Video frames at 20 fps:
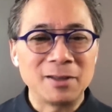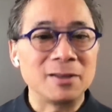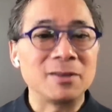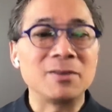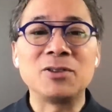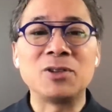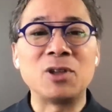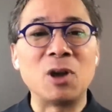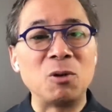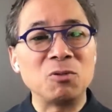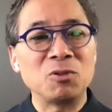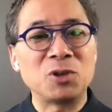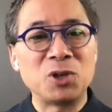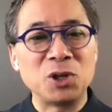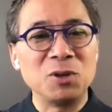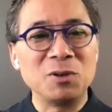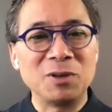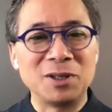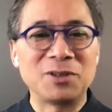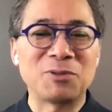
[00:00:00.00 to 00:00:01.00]
Don't do,
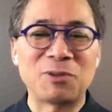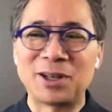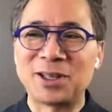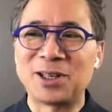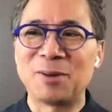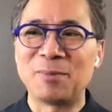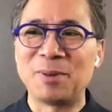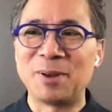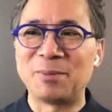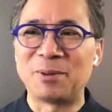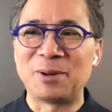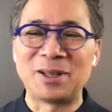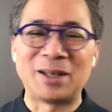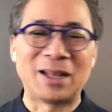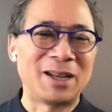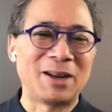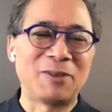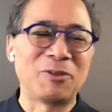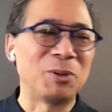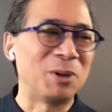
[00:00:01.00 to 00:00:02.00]
this is what I tell people, and
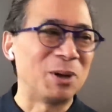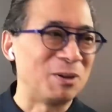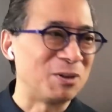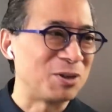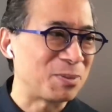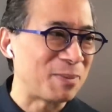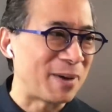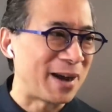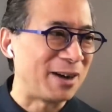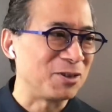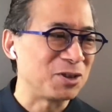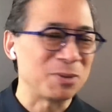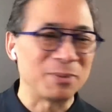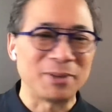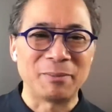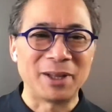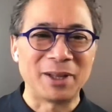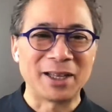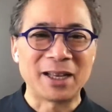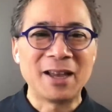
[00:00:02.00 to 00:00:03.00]
everyone always smiles at me. I'm
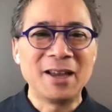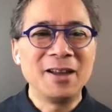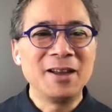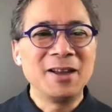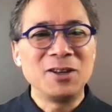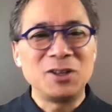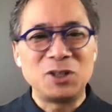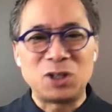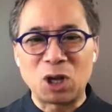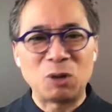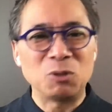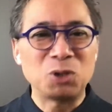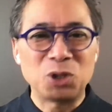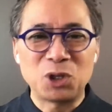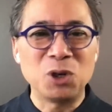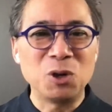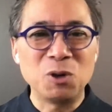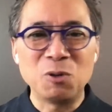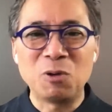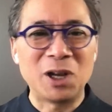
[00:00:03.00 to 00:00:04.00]
like, don't do
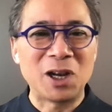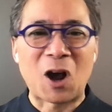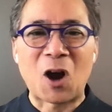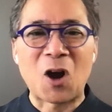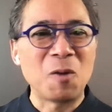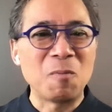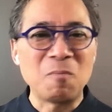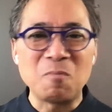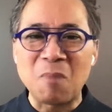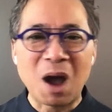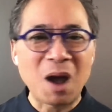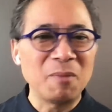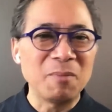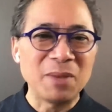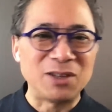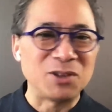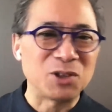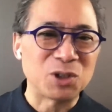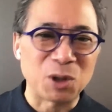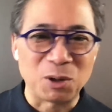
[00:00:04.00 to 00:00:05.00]
what our
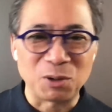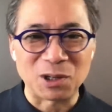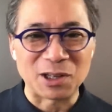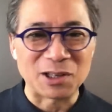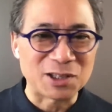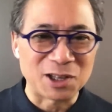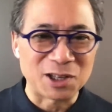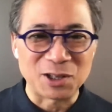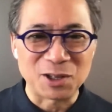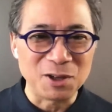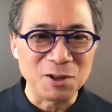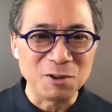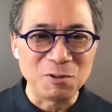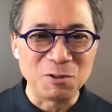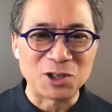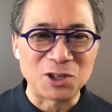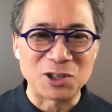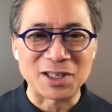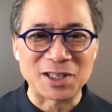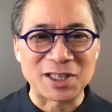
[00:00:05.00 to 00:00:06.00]
mommies told us to do, which
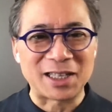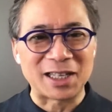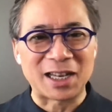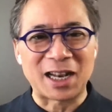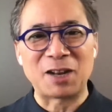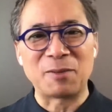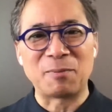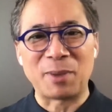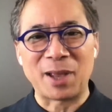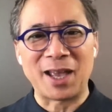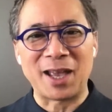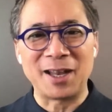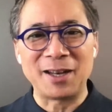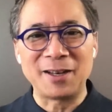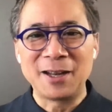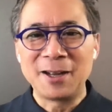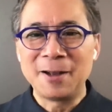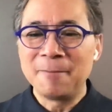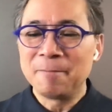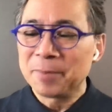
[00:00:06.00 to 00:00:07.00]
is get out of bed,
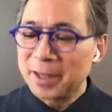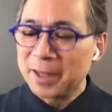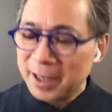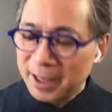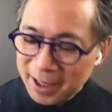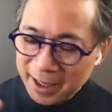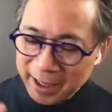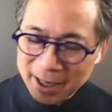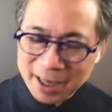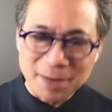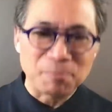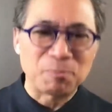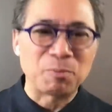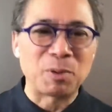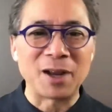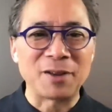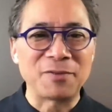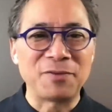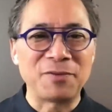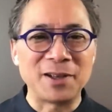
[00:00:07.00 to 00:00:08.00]
eat
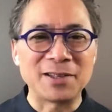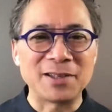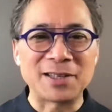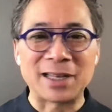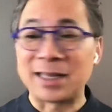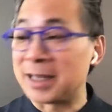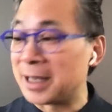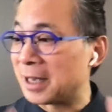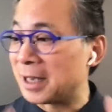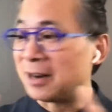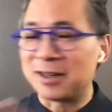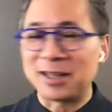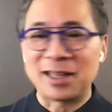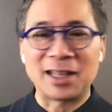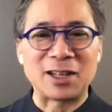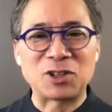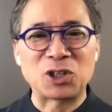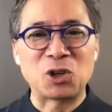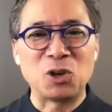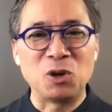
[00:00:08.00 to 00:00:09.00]
breakfast, and get under that
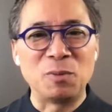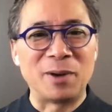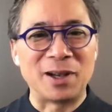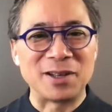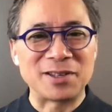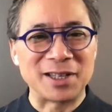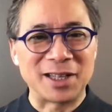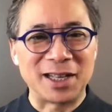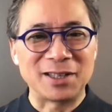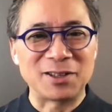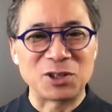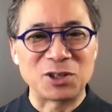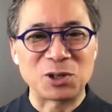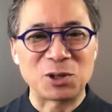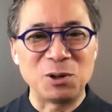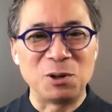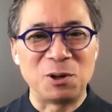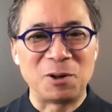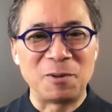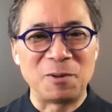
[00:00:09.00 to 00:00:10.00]
school bus to get to
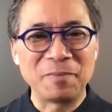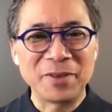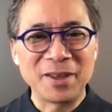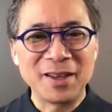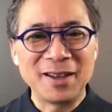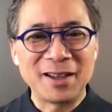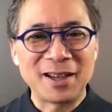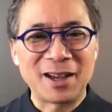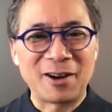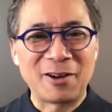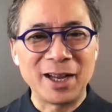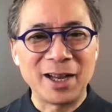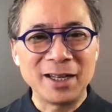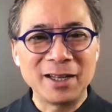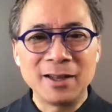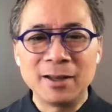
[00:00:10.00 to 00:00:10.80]
school, all right?